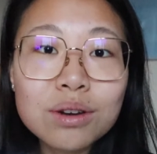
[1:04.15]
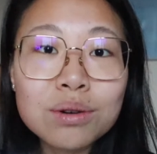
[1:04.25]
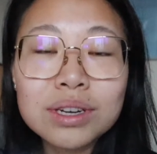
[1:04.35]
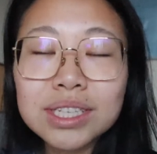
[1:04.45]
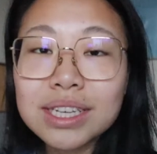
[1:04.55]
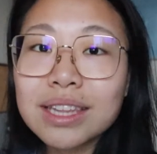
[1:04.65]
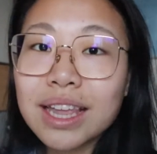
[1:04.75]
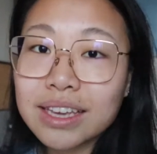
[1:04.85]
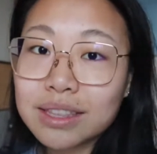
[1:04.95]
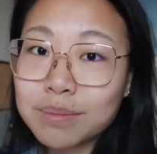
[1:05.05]
quarantine
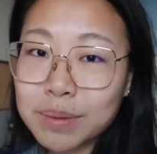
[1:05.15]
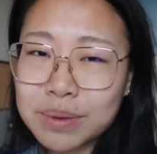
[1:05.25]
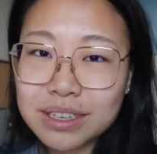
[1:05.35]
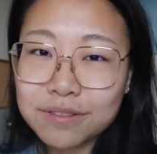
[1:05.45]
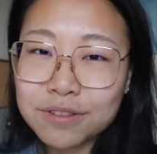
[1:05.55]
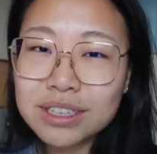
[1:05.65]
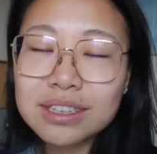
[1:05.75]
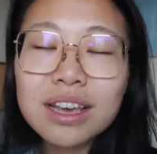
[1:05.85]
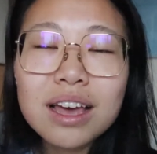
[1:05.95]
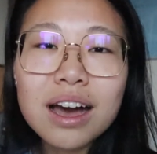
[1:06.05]
length might be
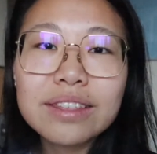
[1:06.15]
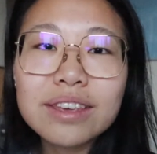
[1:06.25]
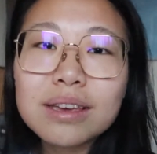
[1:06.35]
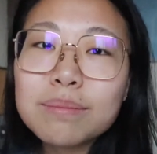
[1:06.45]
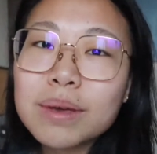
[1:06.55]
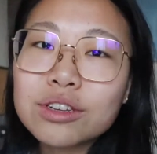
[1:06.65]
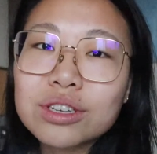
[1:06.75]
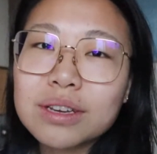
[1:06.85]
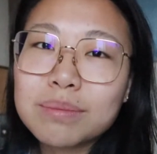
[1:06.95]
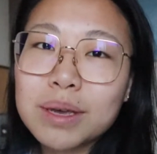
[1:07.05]
different. I think in
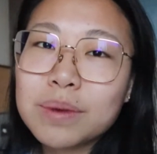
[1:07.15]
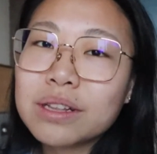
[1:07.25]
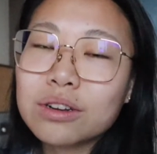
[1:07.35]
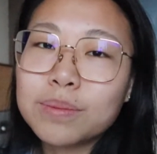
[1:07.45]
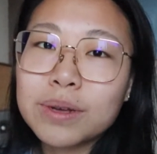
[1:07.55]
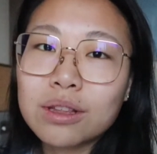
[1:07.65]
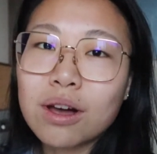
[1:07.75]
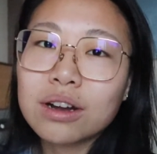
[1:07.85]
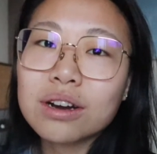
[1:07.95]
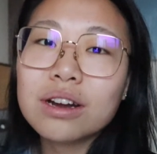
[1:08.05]
Beijing it might be a little bit
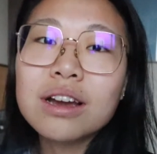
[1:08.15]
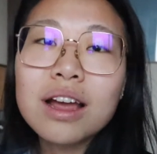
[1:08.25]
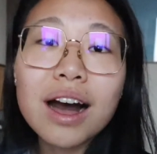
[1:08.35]
longer.